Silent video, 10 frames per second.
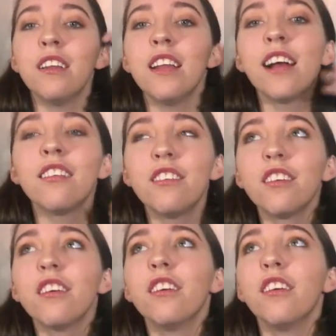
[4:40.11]

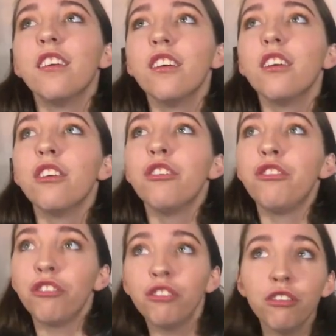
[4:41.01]
next
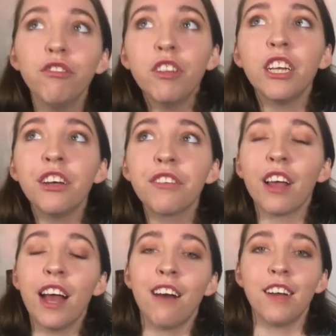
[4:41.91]
2 videos
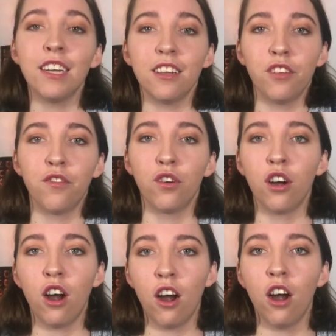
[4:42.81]
I have ideas
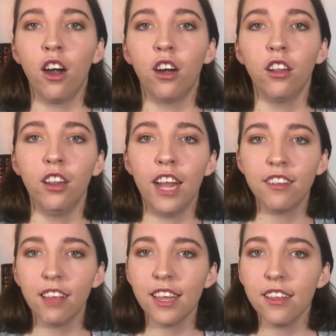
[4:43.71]
for are
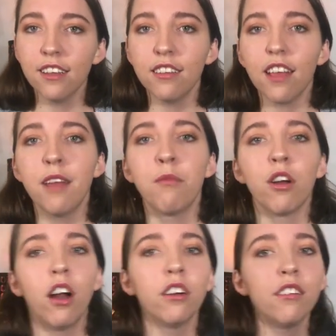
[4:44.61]
less like this and
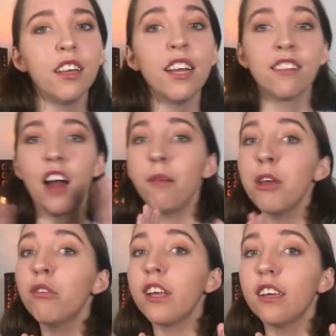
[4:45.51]
more artsy. It's not
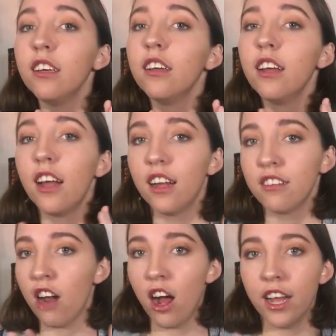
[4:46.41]
music.
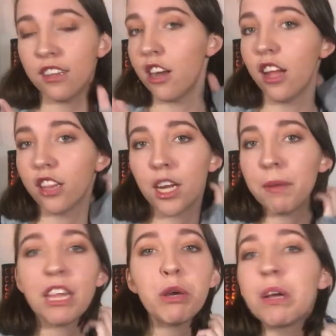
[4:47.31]
It's not gonna
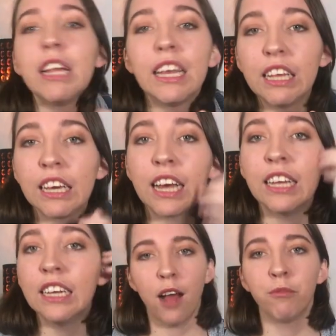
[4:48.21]
be the ukulele
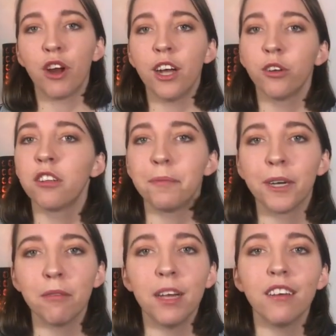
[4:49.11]
again. I'm trying to
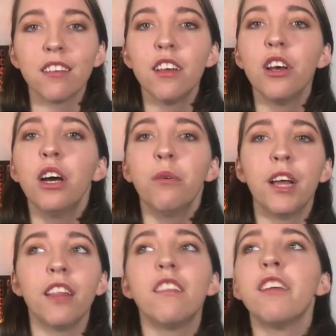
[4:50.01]
experiment
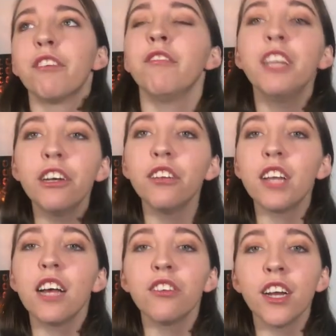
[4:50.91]
with different video
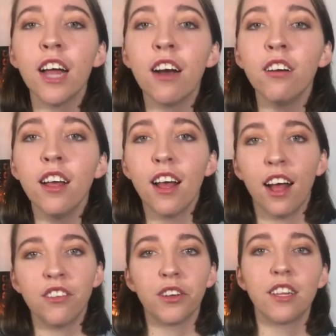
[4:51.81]
styles right now.
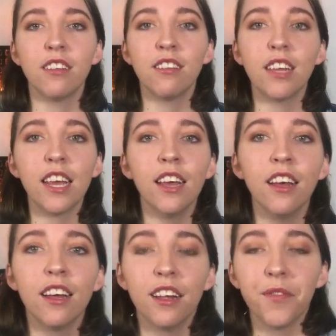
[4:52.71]
As you can see,
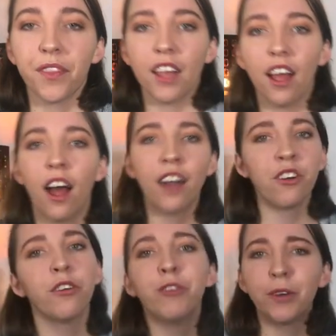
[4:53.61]
I
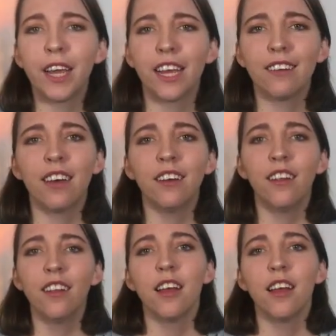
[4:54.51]
don't know if you can tell,